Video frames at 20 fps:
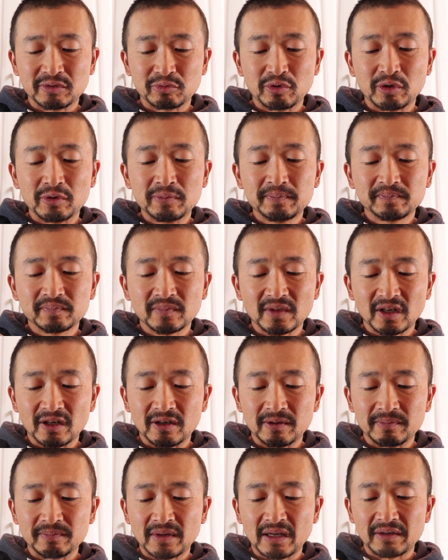as well.
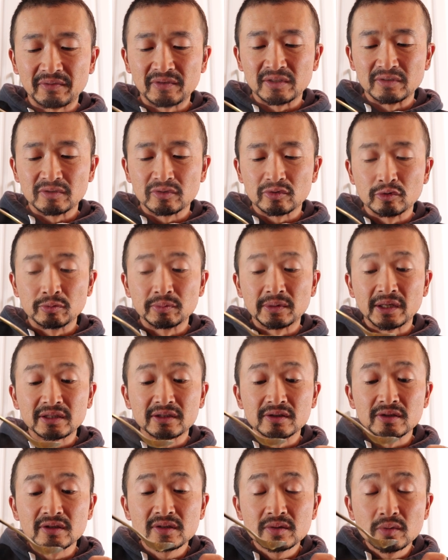Having your soup
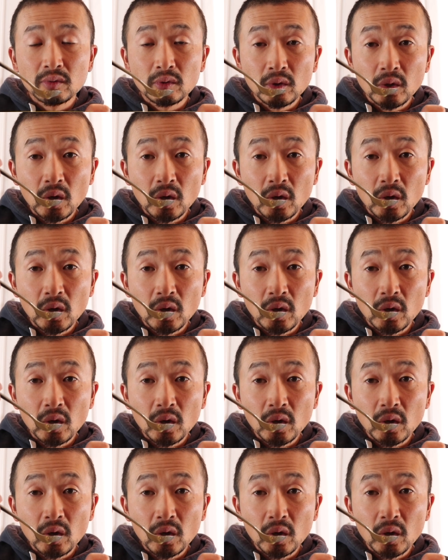like this.